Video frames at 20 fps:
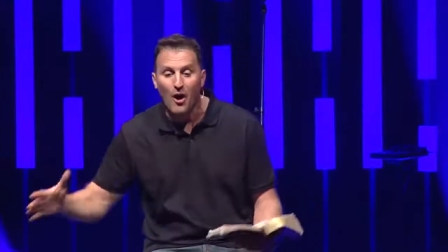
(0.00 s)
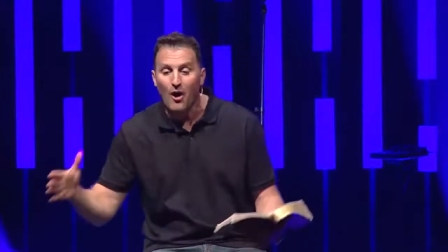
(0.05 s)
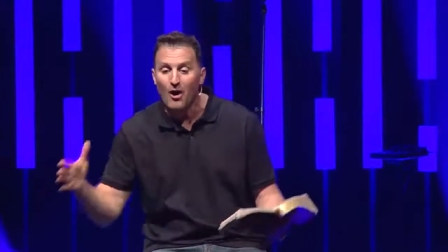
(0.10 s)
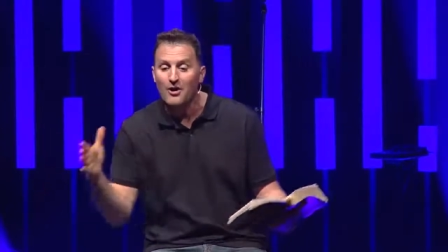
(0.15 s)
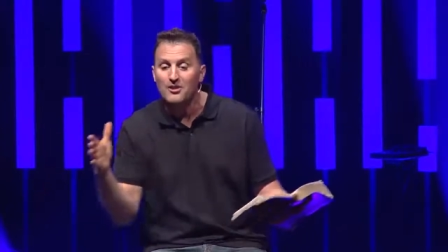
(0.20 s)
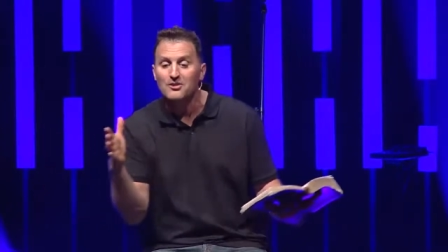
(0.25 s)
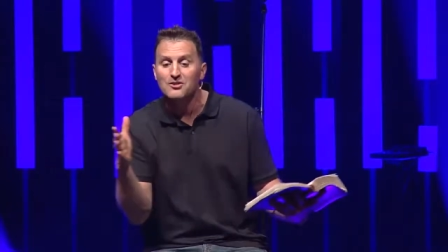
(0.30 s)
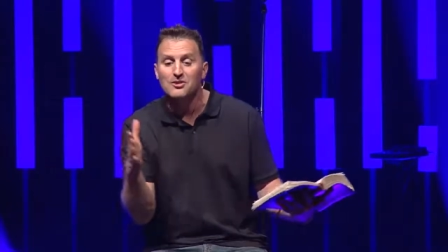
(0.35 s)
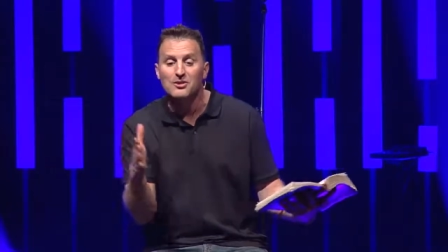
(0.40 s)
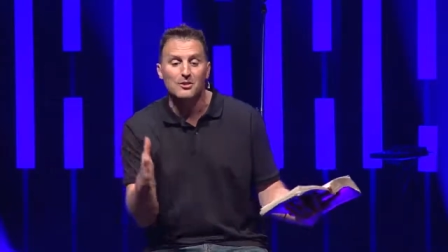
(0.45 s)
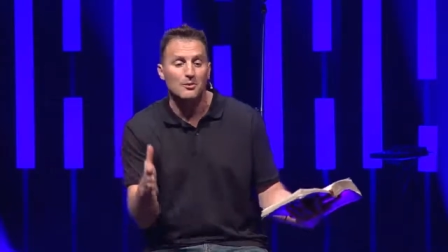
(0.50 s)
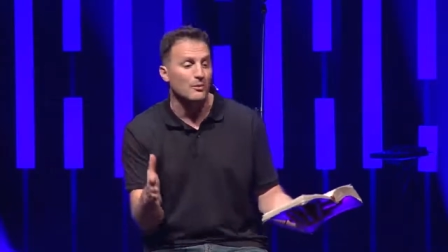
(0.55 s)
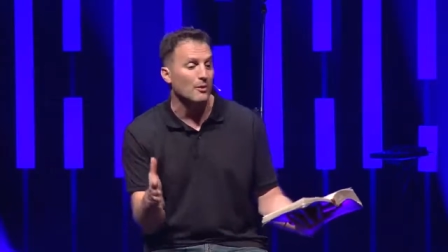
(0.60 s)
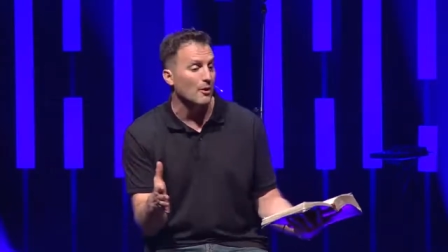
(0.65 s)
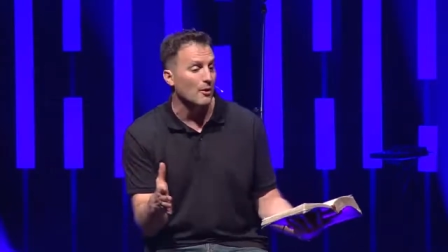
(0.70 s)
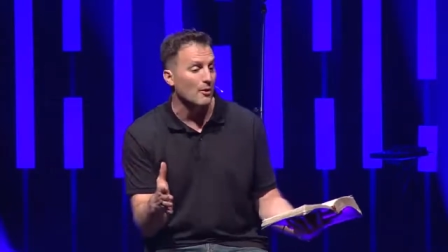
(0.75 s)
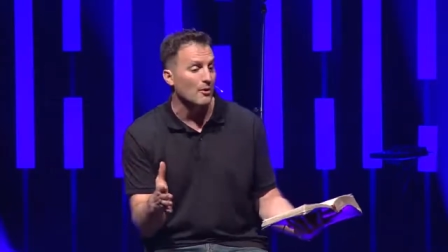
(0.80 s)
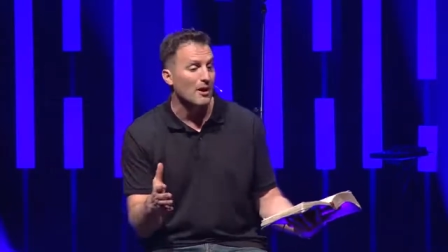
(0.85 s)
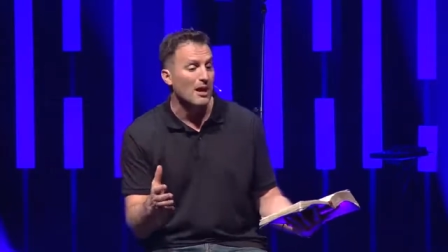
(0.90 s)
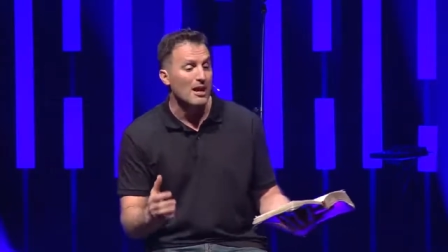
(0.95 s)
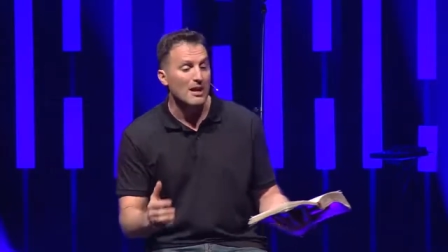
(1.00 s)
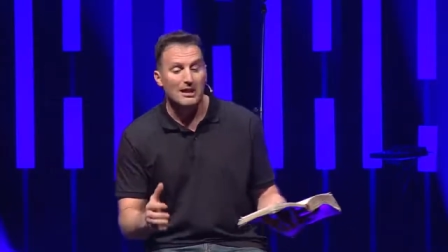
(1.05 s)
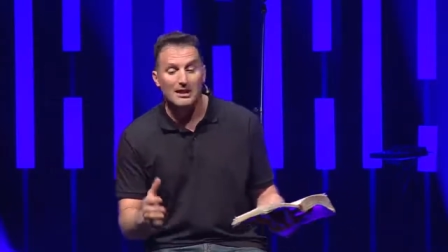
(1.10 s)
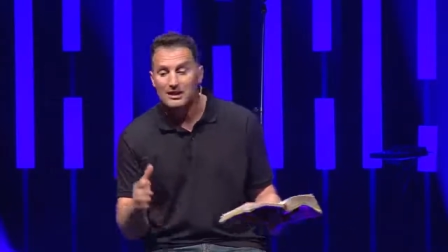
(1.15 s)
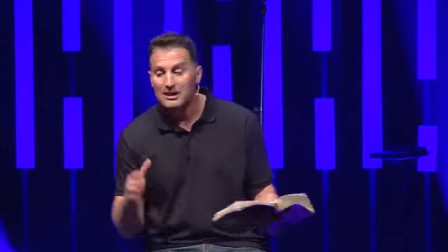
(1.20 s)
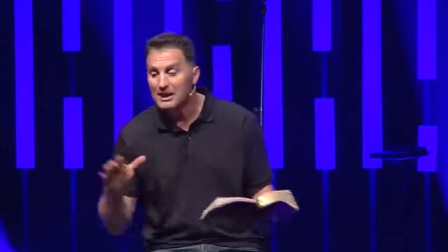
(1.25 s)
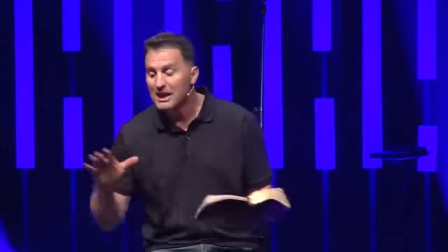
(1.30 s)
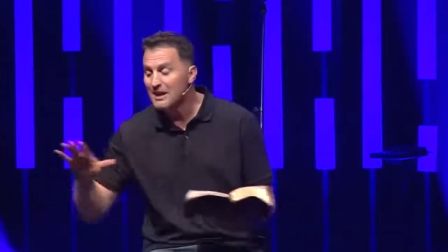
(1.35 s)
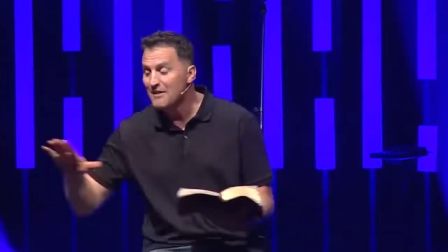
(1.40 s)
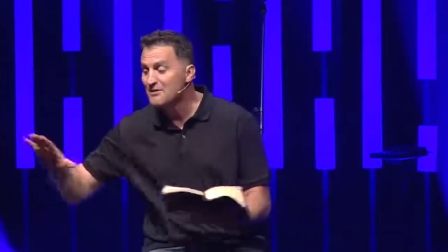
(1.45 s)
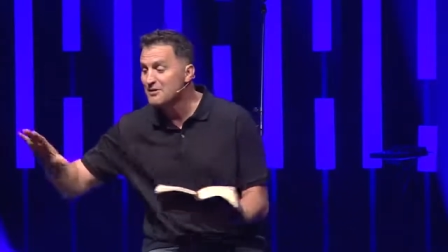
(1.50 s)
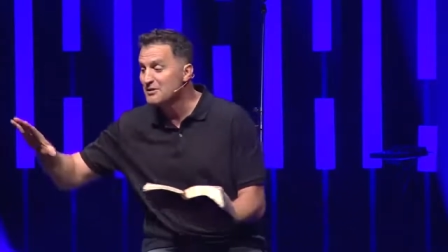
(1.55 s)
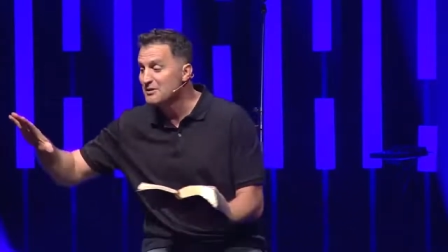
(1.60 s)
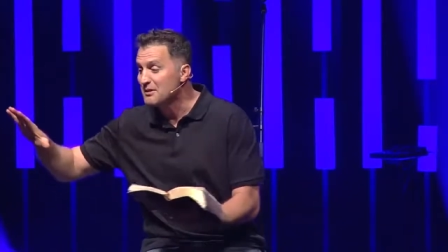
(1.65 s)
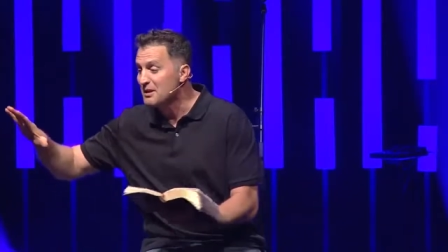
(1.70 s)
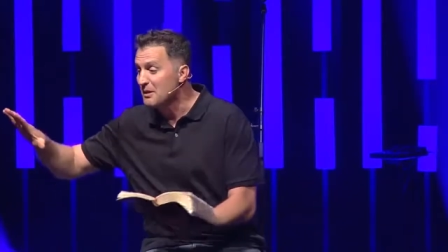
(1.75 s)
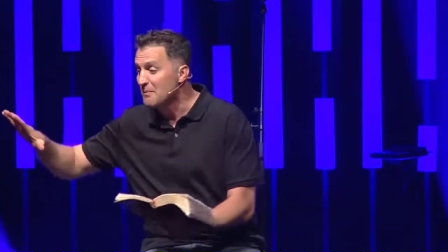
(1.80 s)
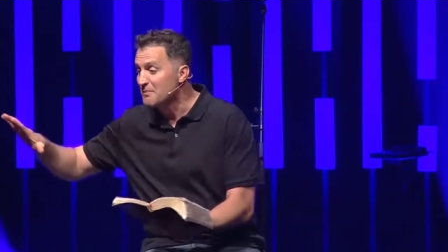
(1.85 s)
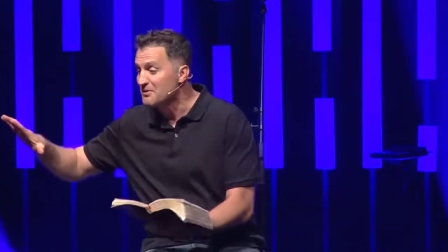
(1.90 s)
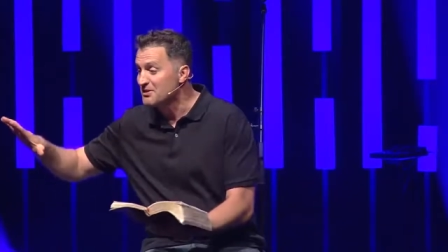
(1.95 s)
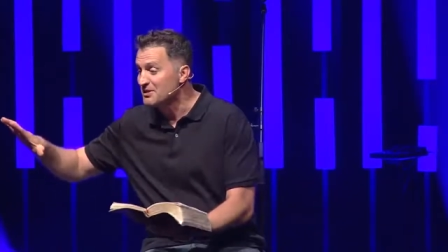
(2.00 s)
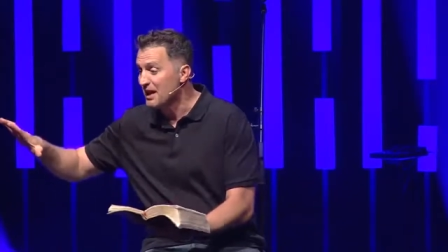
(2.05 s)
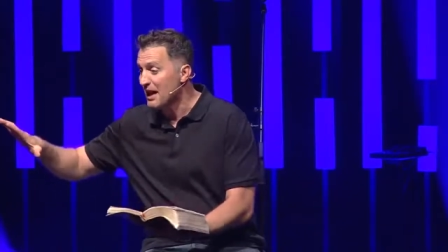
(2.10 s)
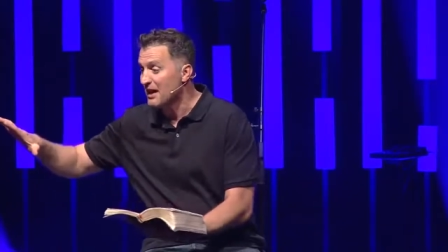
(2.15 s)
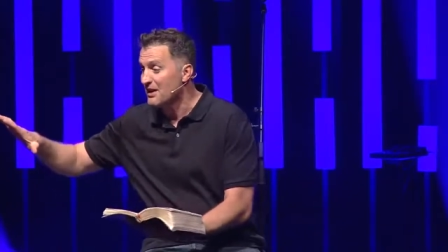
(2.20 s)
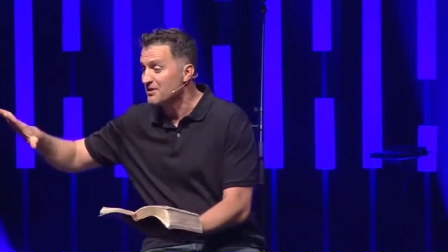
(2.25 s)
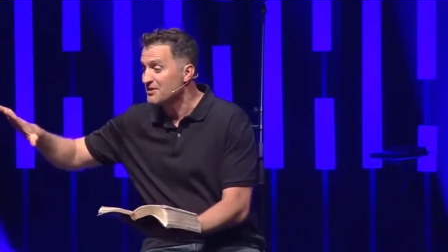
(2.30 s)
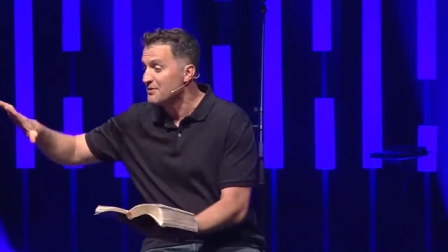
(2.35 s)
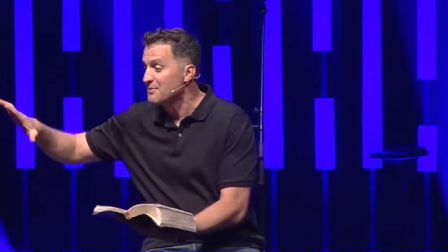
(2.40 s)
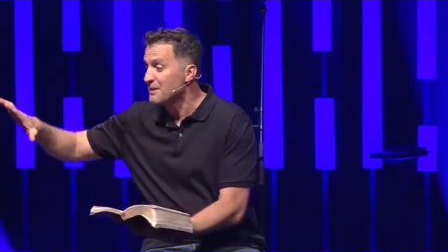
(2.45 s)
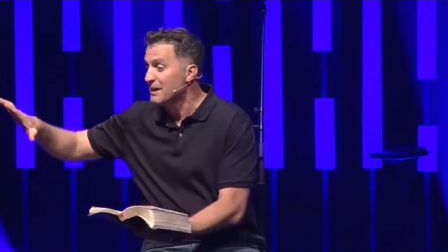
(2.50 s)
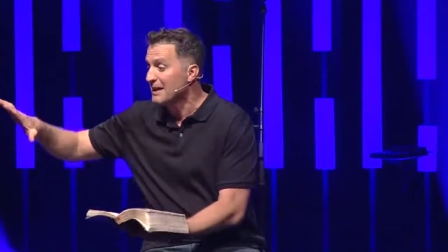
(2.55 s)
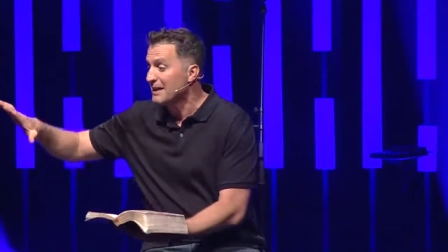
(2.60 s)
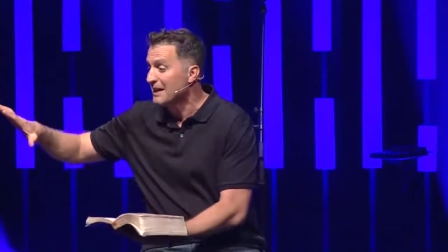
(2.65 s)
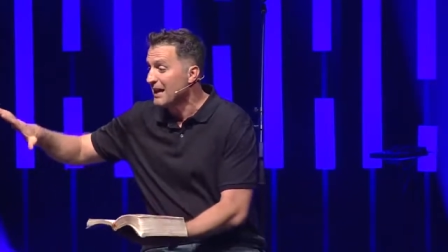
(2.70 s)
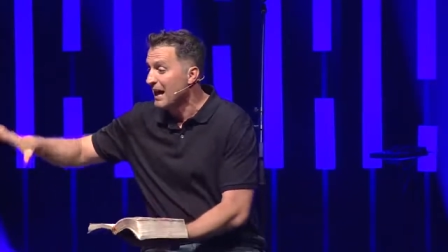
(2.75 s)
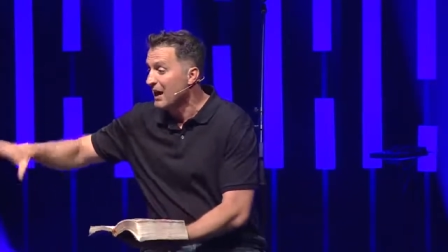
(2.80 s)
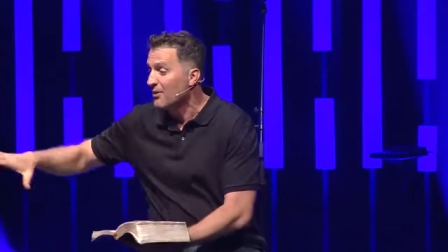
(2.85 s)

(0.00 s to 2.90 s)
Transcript: onto the road, leaves the status of being an